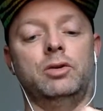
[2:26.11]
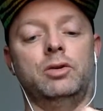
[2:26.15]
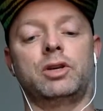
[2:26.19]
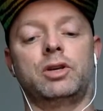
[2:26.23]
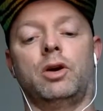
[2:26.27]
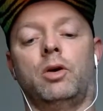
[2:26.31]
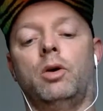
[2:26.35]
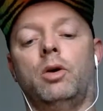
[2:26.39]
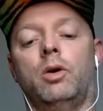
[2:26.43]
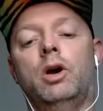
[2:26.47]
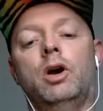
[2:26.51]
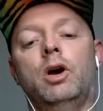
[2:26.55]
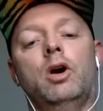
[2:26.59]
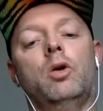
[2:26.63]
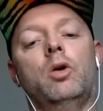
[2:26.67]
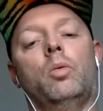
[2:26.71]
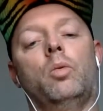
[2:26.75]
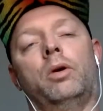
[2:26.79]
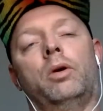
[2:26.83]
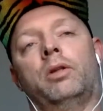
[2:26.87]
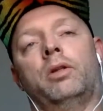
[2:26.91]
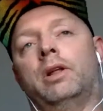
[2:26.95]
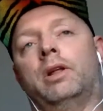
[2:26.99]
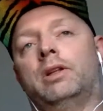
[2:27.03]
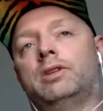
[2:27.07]
So
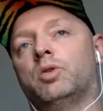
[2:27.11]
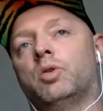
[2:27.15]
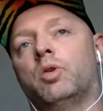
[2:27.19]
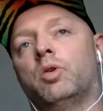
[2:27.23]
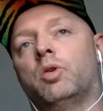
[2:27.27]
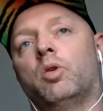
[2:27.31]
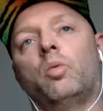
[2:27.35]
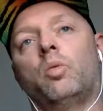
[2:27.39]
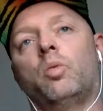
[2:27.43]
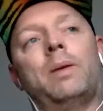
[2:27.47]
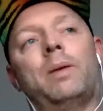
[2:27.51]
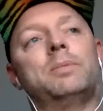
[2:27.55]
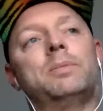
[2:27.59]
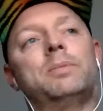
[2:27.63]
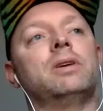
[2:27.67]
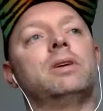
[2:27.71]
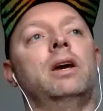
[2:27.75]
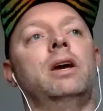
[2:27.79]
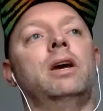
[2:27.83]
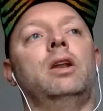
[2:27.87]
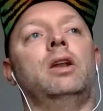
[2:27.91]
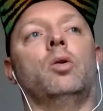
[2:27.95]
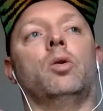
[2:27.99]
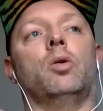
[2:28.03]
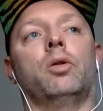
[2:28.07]
whether that's through a
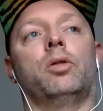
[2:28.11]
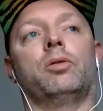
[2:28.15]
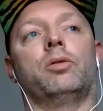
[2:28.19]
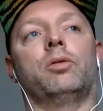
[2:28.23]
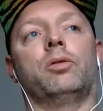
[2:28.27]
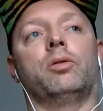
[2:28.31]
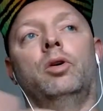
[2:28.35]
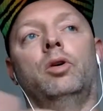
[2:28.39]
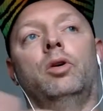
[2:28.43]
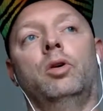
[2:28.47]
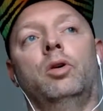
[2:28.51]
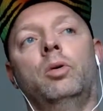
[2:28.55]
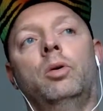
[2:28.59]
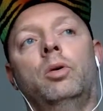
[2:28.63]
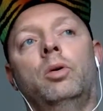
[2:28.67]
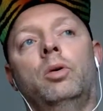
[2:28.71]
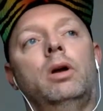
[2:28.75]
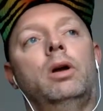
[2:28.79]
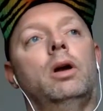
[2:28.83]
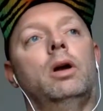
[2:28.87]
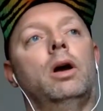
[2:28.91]
website or through